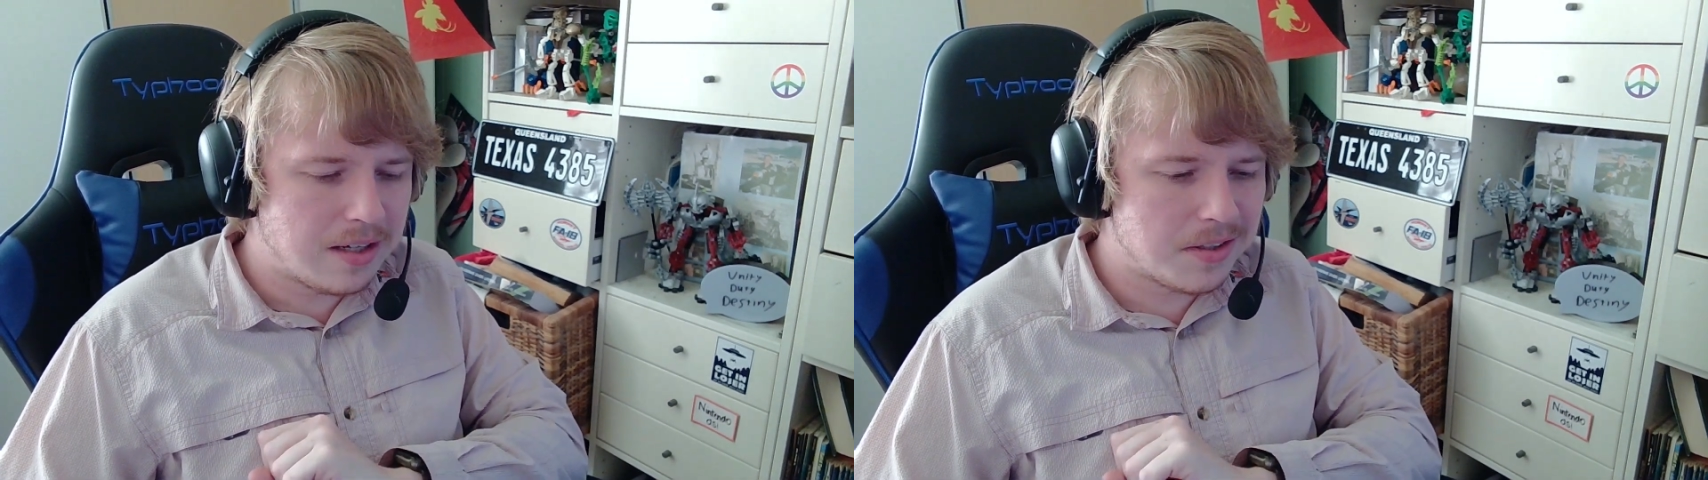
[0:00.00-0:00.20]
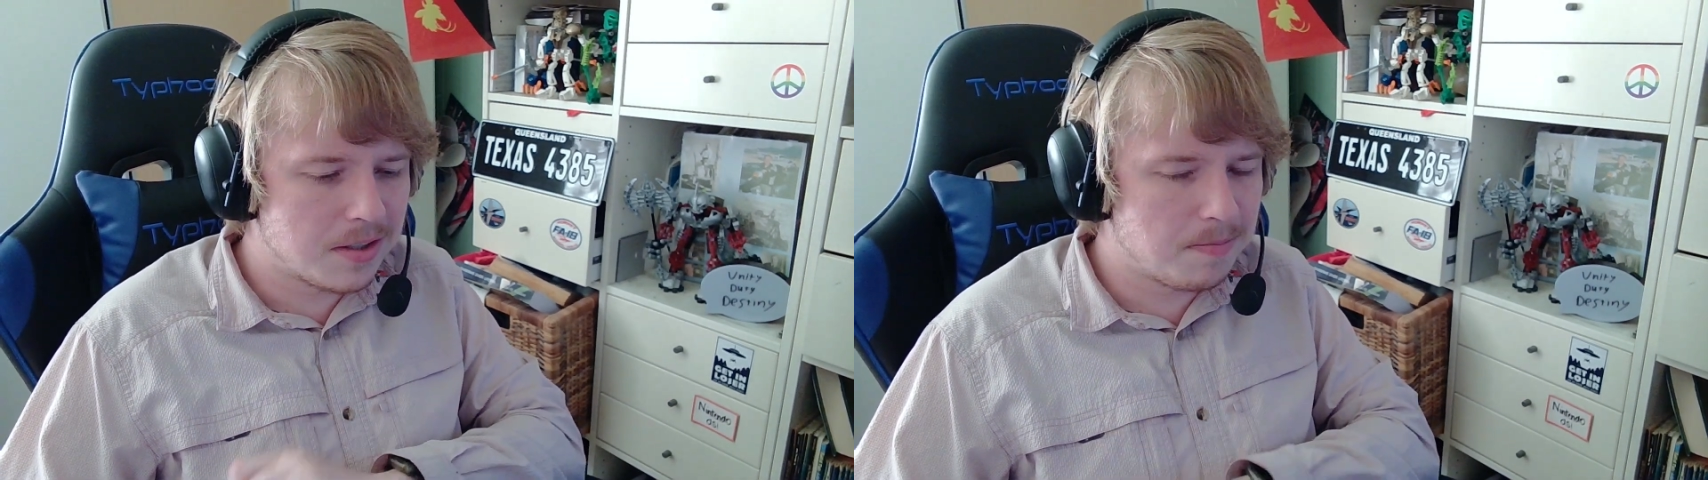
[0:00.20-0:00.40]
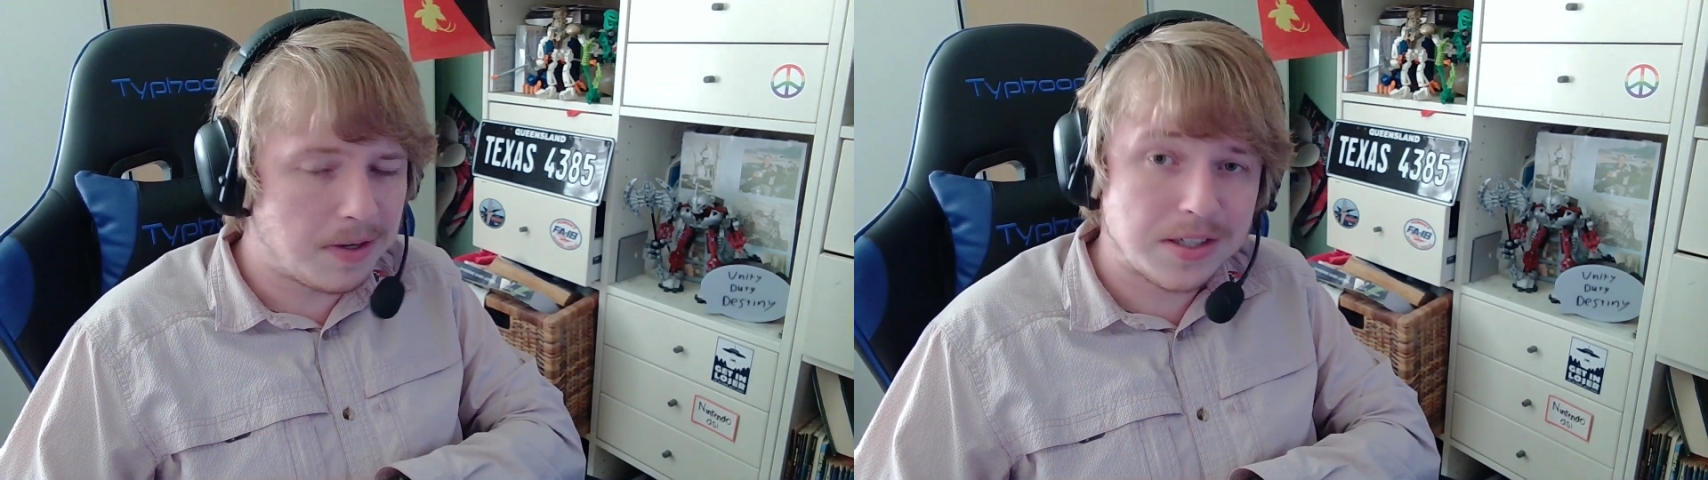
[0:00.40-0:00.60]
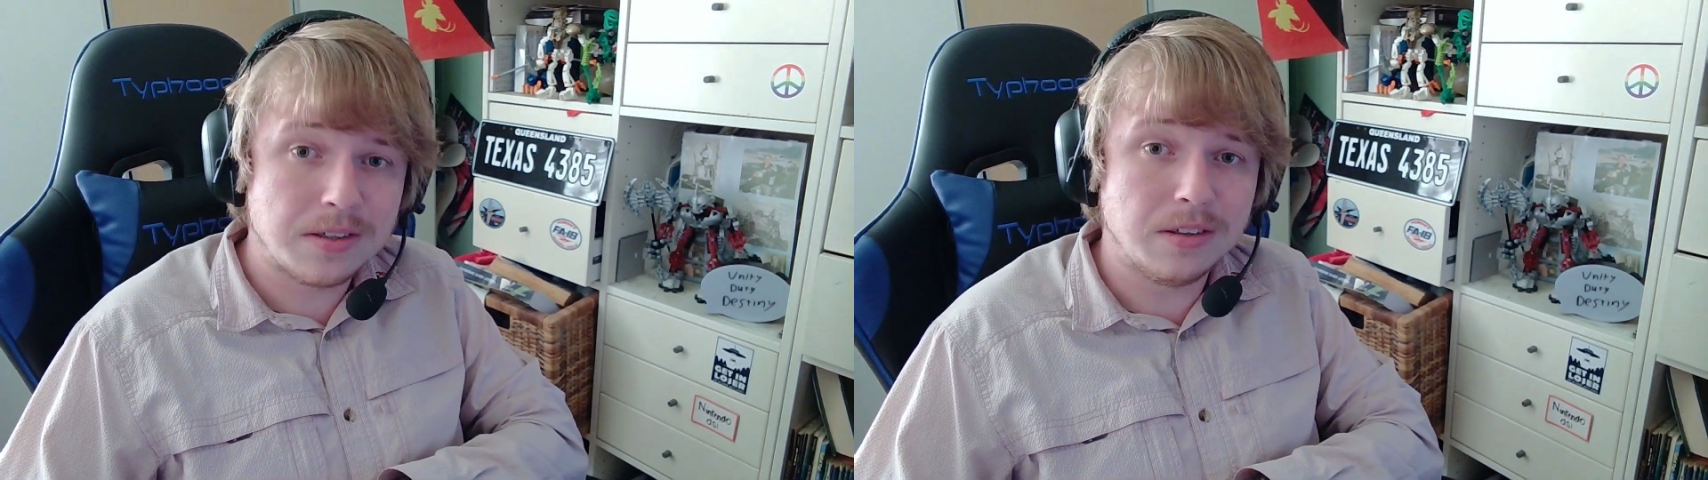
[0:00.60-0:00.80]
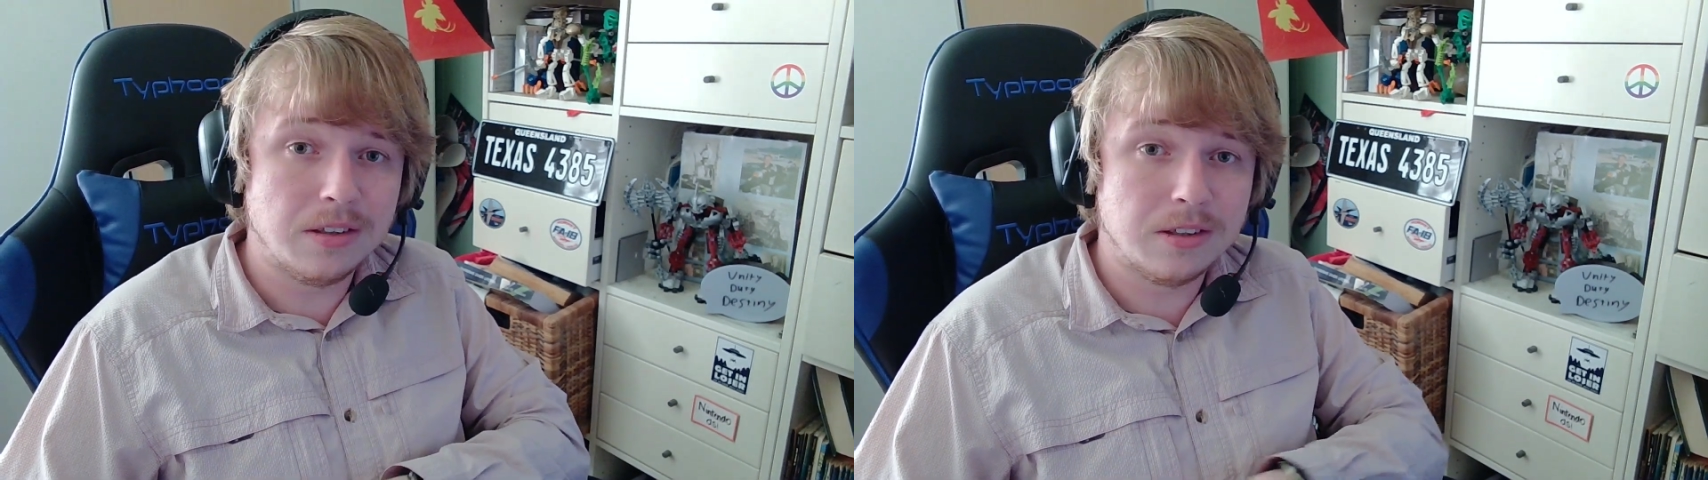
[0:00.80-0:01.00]

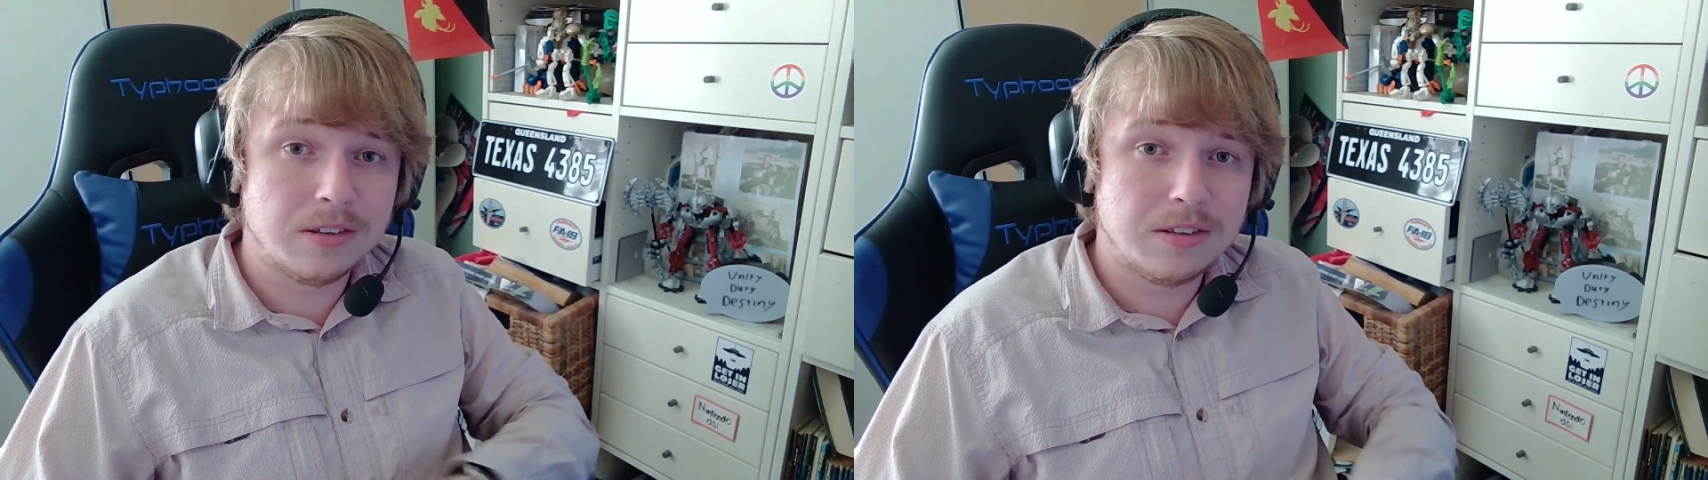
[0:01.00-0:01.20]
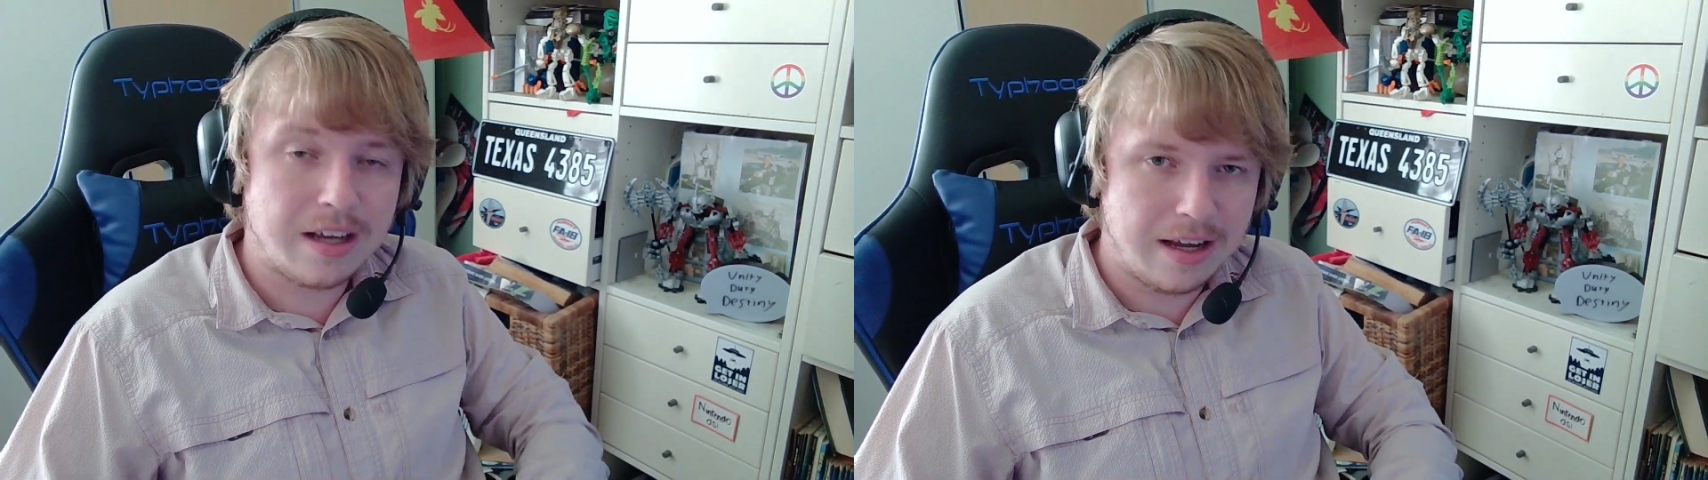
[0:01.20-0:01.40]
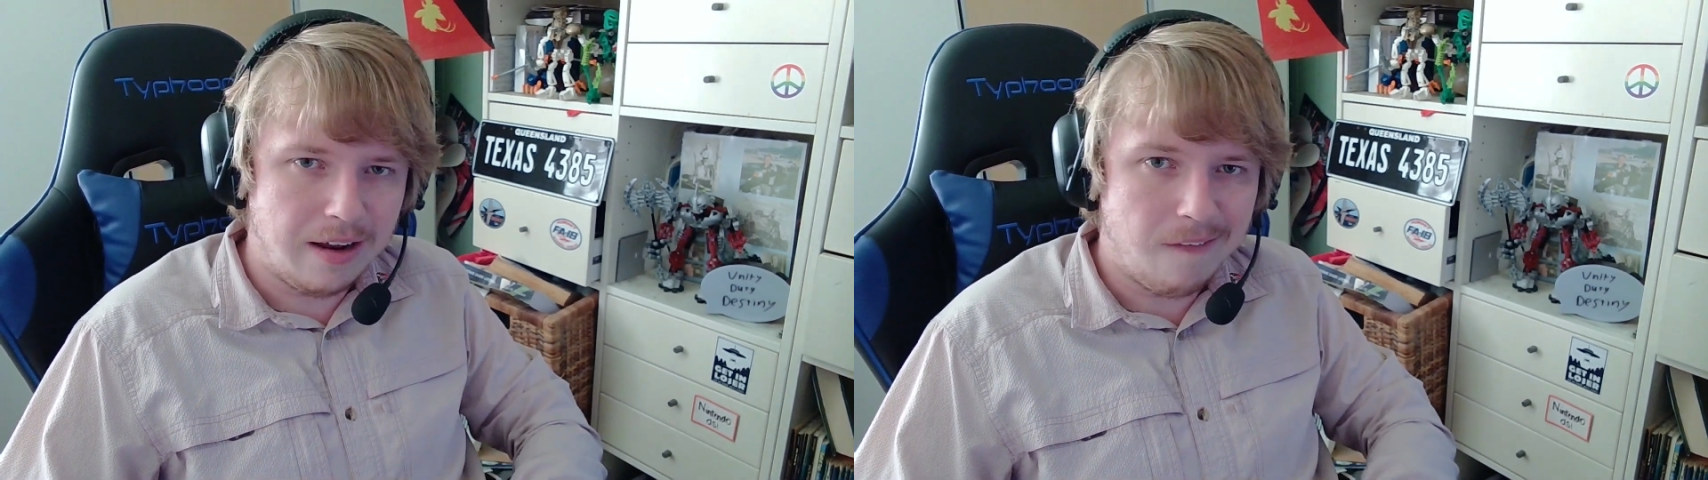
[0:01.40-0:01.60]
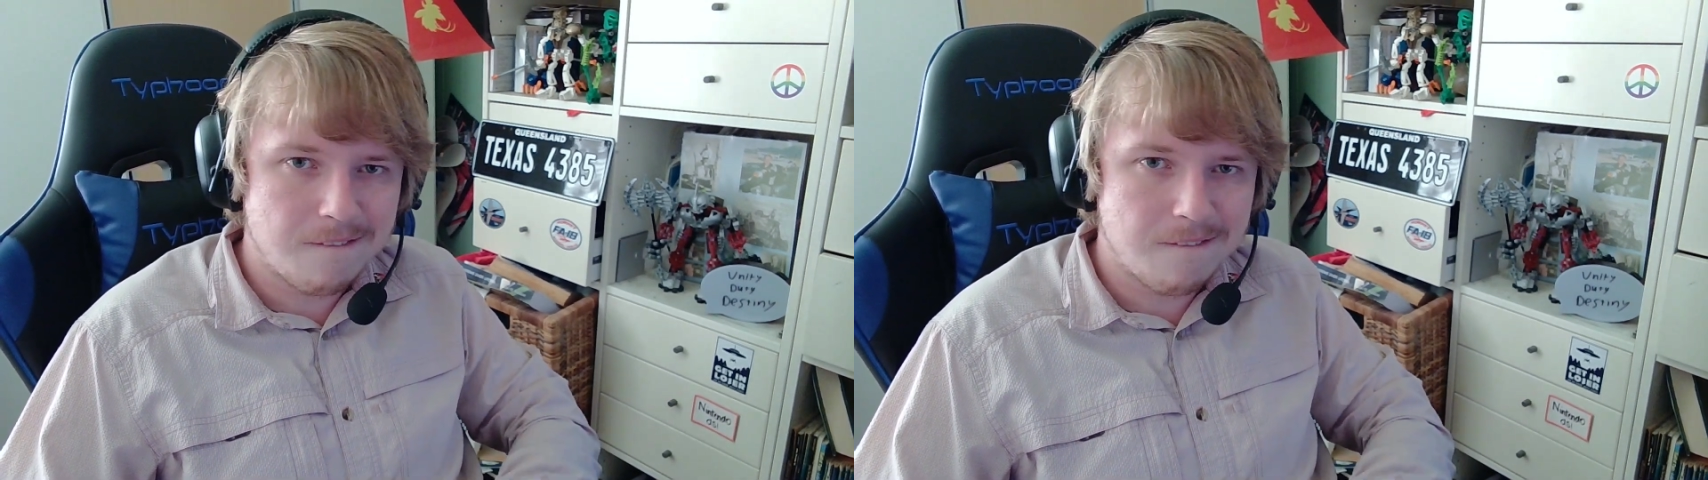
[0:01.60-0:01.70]
special day,